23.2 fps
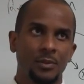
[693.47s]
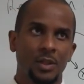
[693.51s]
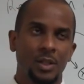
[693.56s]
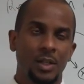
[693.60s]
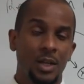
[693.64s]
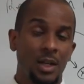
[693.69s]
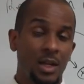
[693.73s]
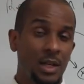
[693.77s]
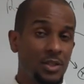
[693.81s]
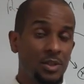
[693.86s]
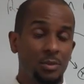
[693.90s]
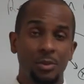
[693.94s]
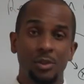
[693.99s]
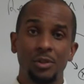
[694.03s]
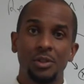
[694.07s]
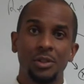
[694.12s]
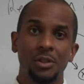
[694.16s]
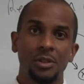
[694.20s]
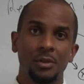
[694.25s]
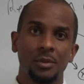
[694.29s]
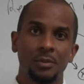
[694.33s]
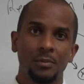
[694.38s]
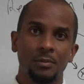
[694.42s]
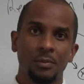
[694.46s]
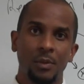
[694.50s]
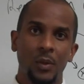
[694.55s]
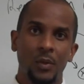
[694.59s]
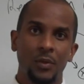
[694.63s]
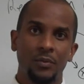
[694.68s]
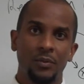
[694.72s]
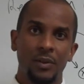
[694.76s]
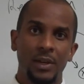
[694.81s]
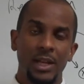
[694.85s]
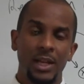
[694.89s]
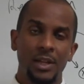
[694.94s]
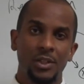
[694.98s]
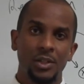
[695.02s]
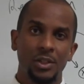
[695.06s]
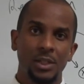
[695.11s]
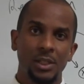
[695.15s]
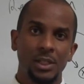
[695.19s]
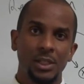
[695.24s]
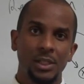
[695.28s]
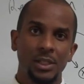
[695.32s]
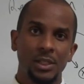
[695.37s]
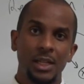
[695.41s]
contribution, both
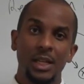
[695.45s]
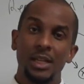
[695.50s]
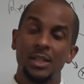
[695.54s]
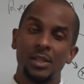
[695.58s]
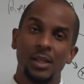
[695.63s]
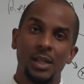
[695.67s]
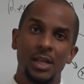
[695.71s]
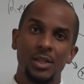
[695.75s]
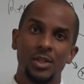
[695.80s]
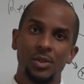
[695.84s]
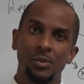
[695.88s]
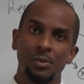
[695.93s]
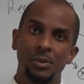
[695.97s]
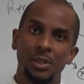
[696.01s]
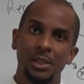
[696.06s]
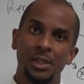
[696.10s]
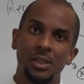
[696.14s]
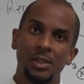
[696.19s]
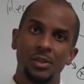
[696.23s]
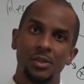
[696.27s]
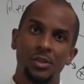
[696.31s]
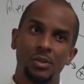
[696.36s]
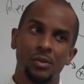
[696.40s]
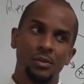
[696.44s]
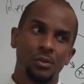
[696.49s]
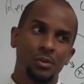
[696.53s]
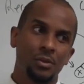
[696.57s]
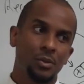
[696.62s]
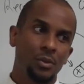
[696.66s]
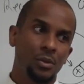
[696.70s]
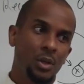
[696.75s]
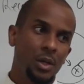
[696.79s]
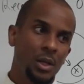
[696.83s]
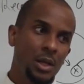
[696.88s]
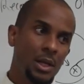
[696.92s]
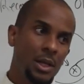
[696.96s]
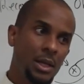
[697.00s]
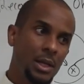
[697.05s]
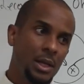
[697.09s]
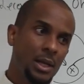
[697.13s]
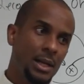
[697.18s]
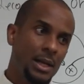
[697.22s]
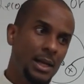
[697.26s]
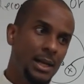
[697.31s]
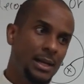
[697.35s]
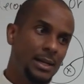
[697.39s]
financially and intellectually, to
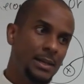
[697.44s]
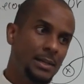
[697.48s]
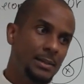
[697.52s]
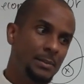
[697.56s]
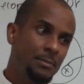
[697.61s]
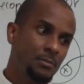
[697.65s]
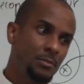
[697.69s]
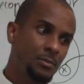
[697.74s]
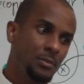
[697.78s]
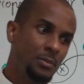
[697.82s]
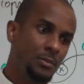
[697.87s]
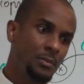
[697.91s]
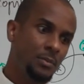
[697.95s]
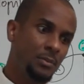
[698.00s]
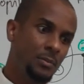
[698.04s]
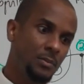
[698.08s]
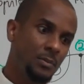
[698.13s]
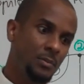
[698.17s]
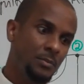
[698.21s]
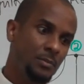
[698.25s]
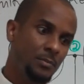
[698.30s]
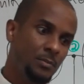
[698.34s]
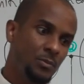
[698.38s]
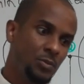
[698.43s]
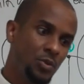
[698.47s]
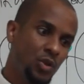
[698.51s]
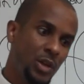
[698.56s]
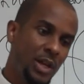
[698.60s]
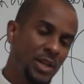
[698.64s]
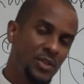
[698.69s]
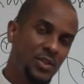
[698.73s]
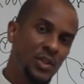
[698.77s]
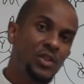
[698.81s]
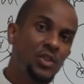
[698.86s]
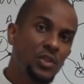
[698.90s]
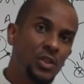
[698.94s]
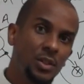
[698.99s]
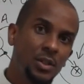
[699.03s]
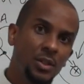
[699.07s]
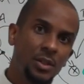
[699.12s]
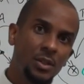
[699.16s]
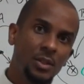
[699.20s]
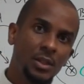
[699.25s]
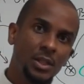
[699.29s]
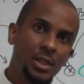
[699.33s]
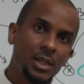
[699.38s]
um,
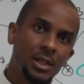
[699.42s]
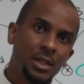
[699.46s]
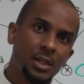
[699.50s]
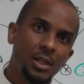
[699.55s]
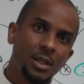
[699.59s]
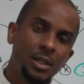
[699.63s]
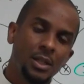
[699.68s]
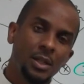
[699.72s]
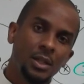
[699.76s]
transition the